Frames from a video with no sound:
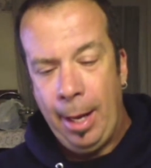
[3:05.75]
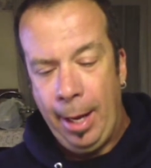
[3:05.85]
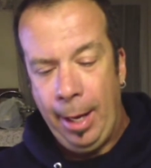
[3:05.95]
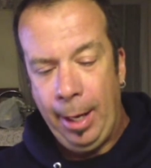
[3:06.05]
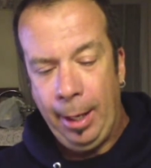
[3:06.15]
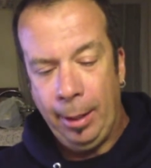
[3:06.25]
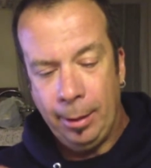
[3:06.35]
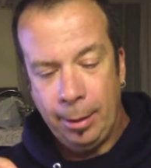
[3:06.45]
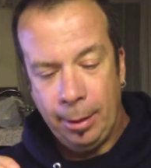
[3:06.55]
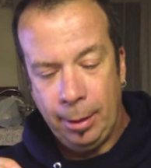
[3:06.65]

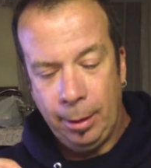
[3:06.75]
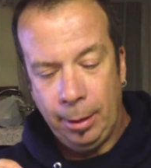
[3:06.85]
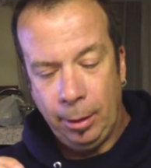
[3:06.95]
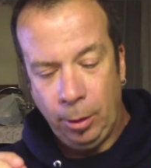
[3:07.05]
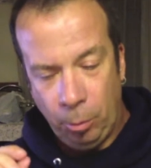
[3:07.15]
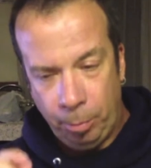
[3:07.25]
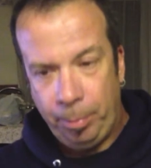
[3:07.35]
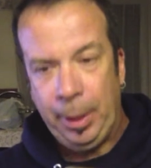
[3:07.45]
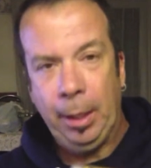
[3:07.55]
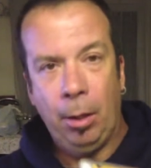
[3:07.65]
and you
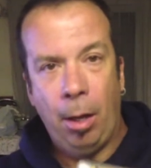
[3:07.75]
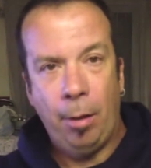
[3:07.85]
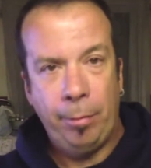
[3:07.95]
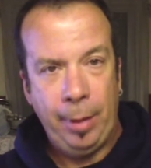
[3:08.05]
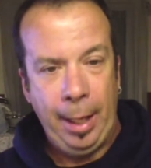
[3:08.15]
peel it off